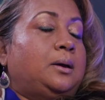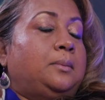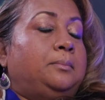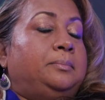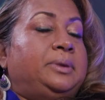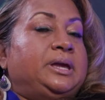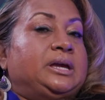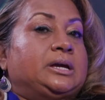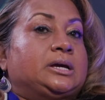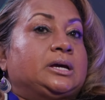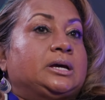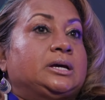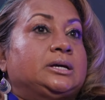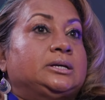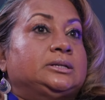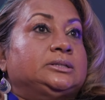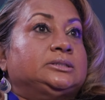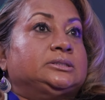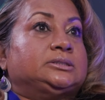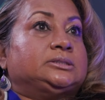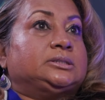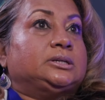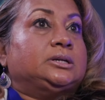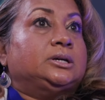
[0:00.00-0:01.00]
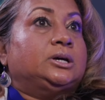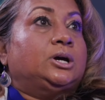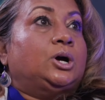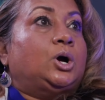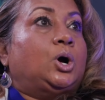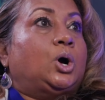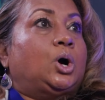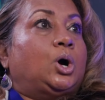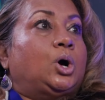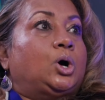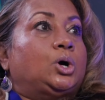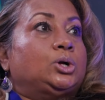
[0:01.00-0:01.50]
because
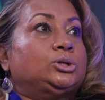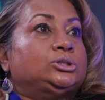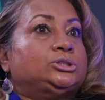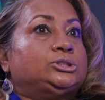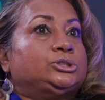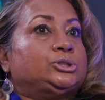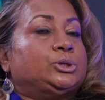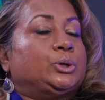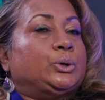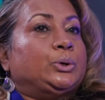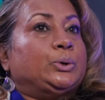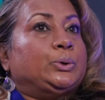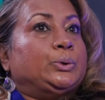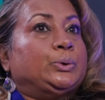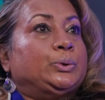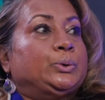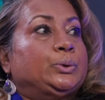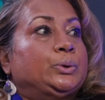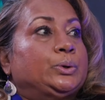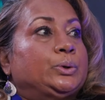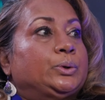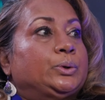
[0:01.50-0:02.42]
also